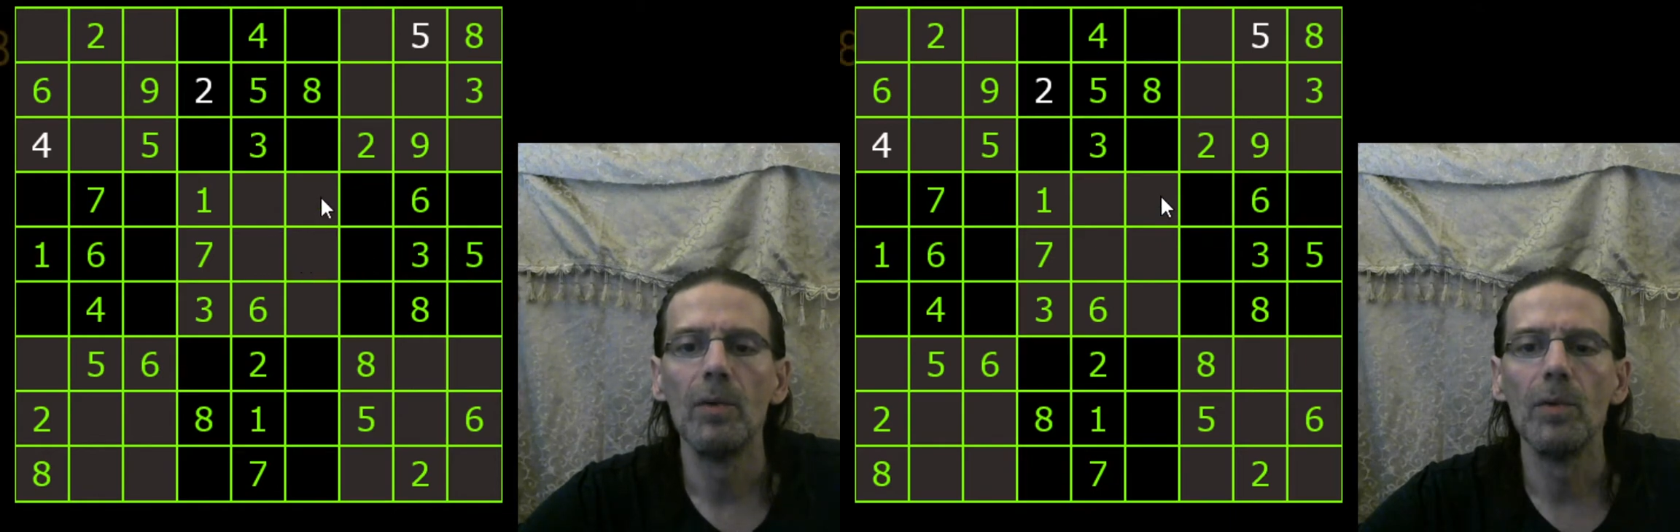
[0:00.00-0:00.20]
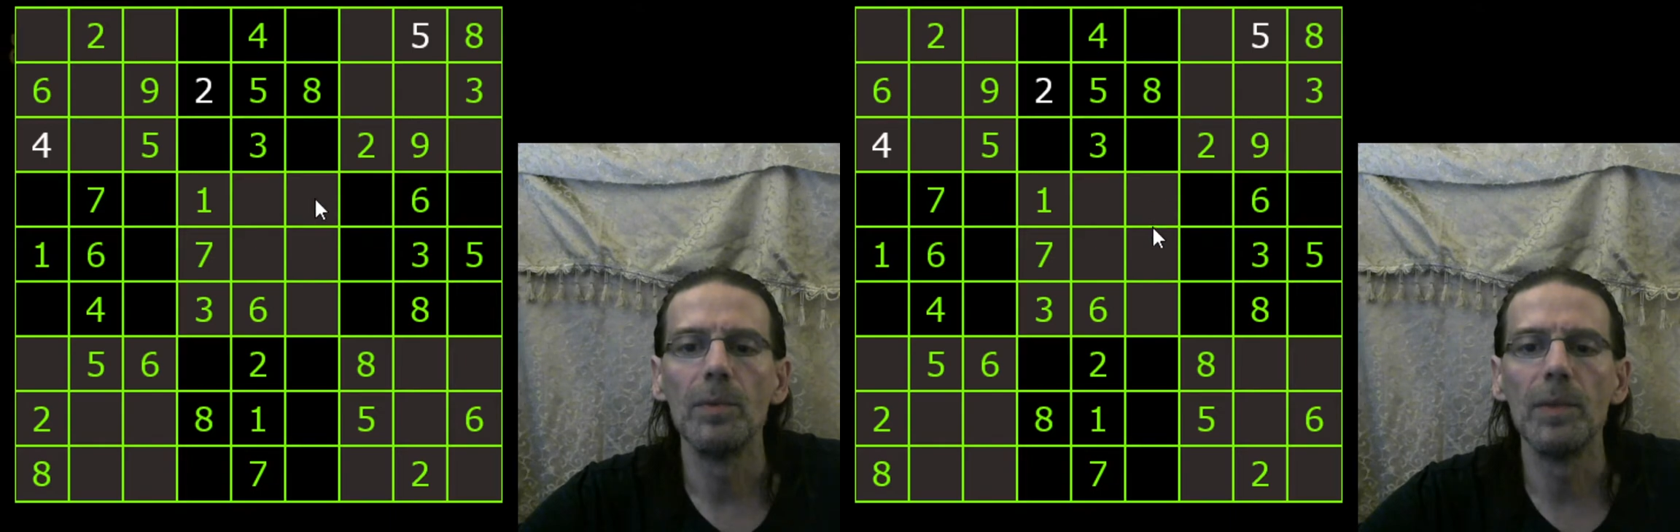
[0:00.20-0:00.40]

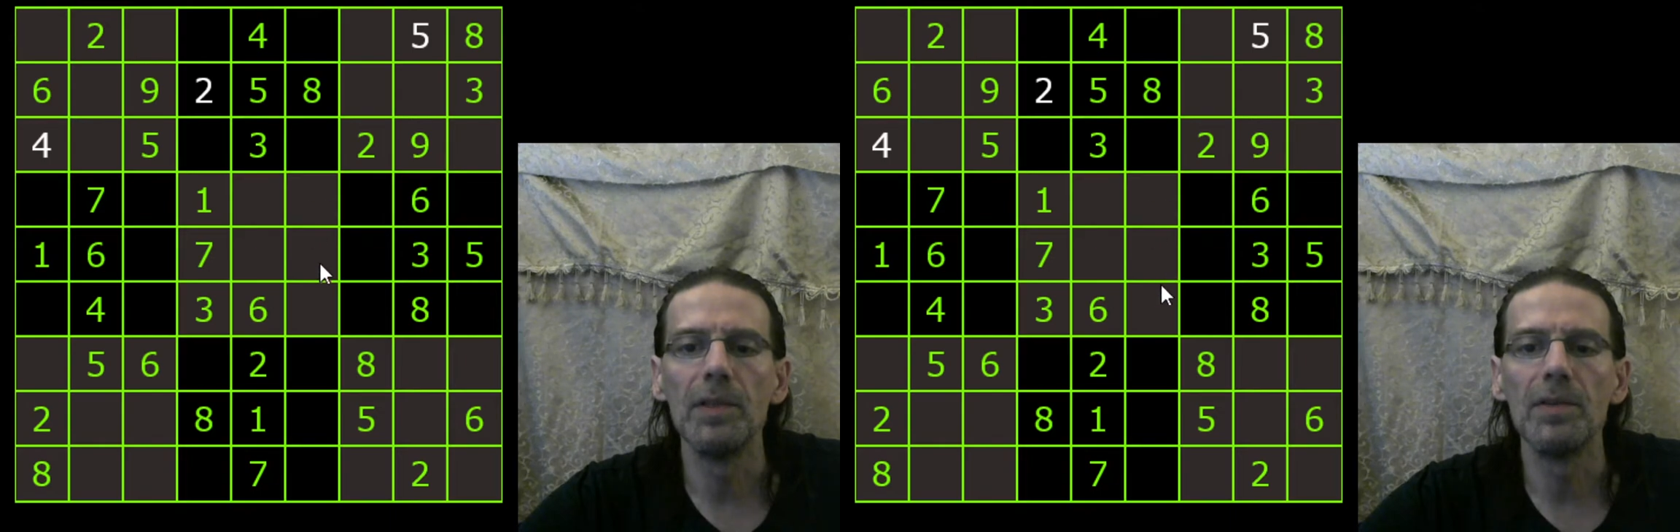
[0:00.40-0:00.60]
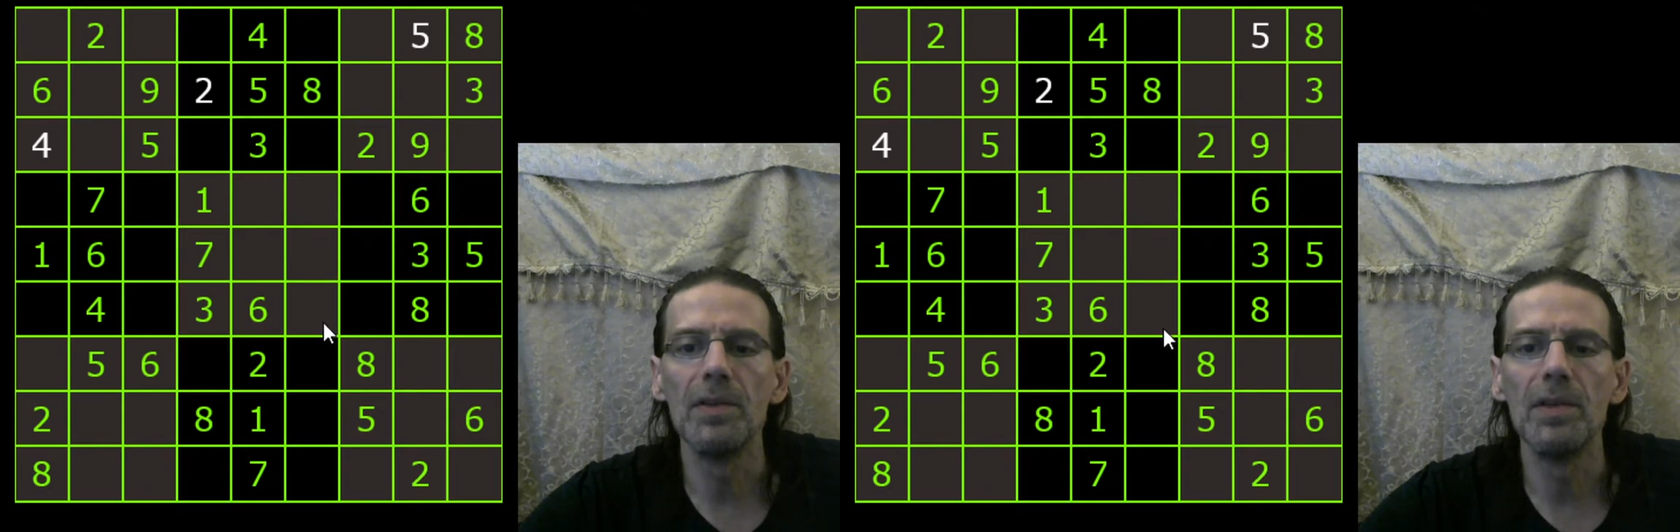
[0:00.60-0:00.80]
which
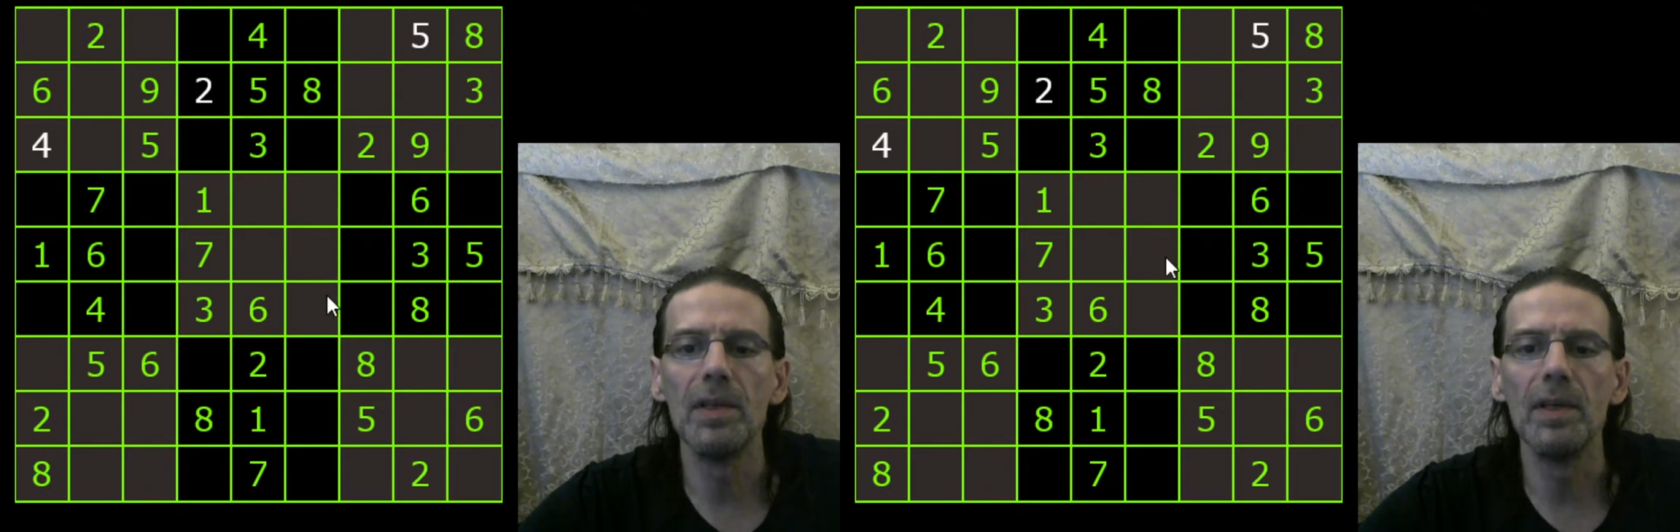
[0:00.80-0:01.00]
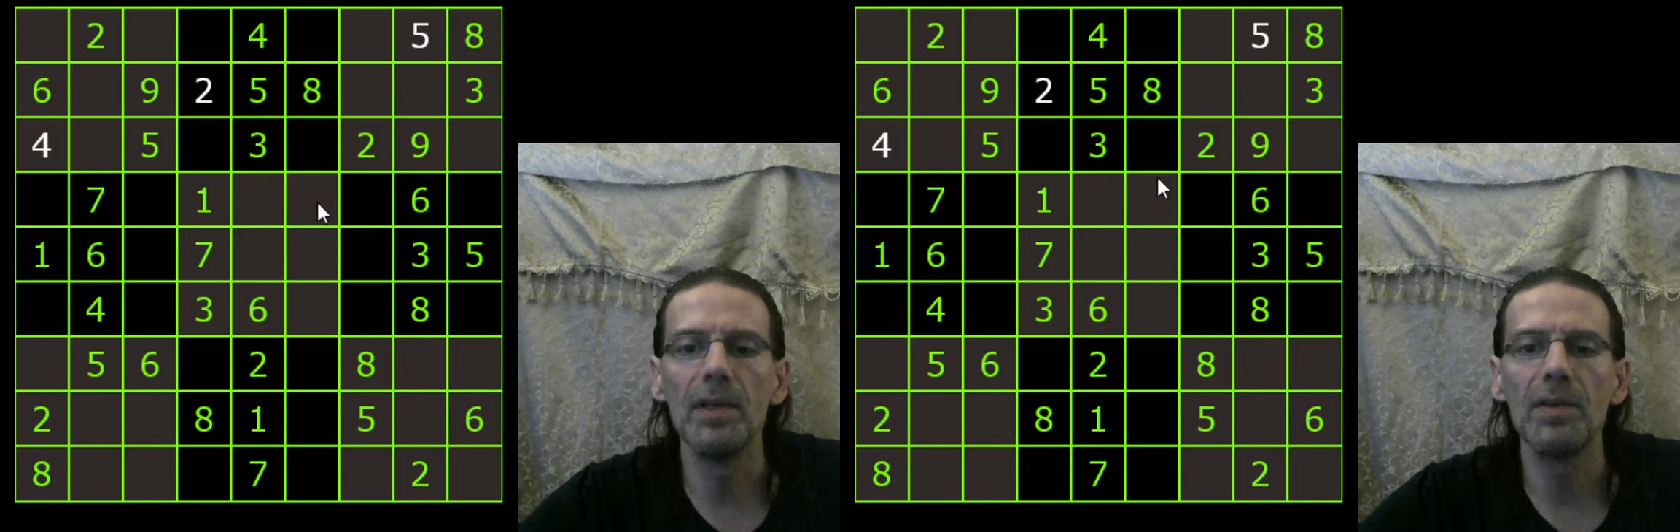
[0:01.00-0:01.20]
means
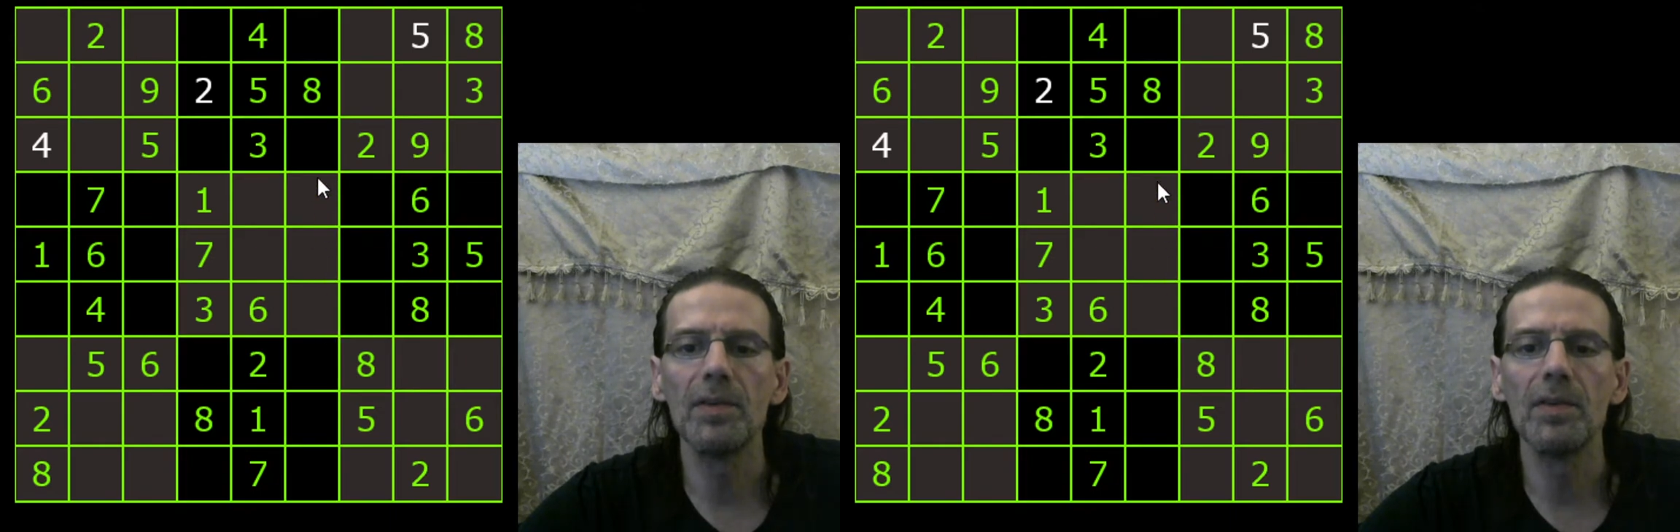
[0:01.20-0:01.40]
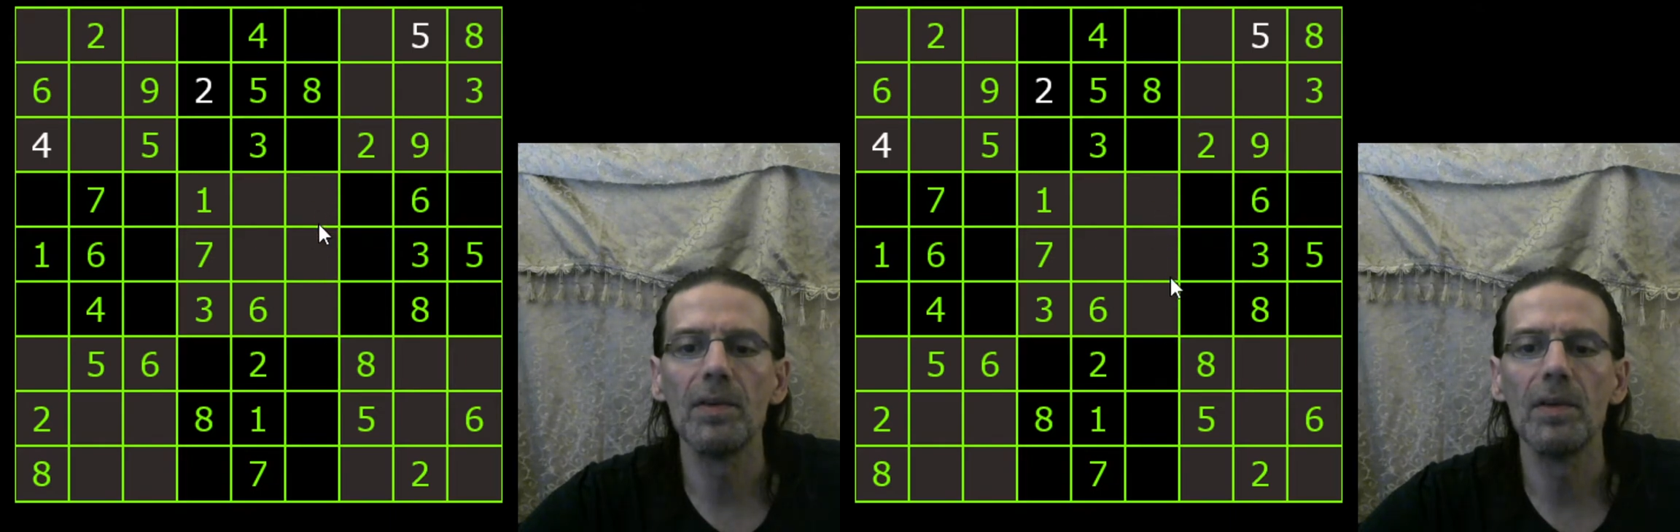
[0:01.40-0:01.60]

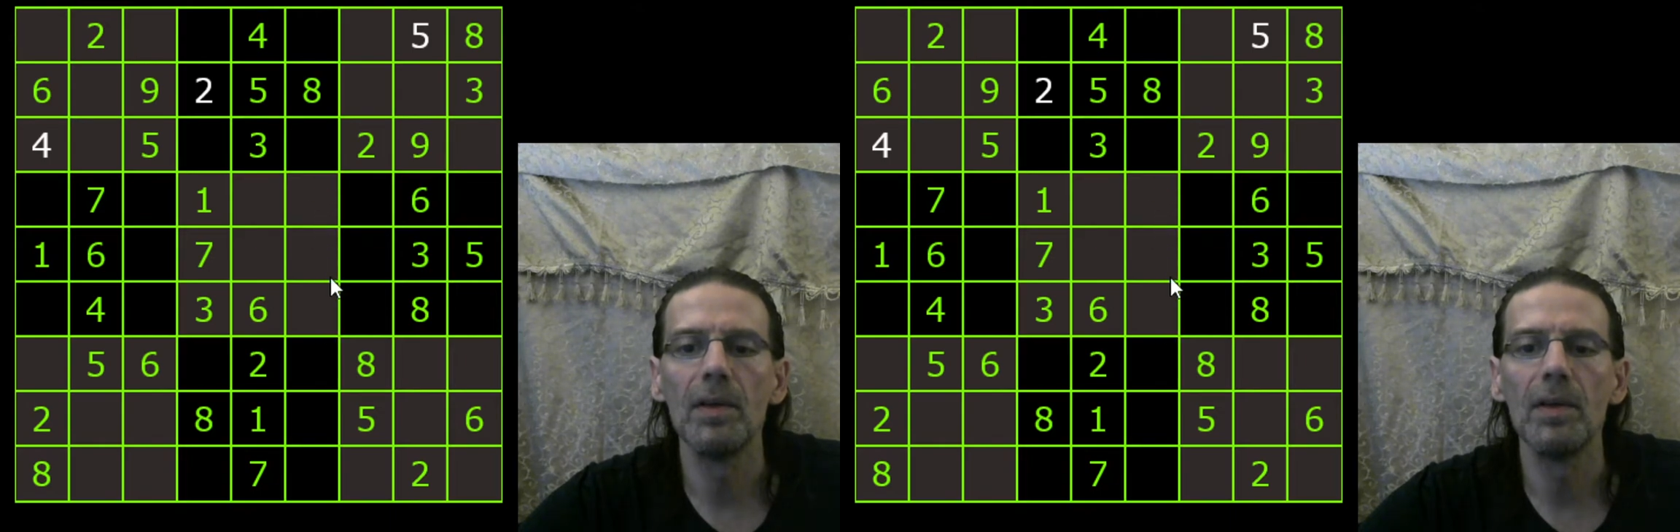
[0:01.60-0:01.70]
this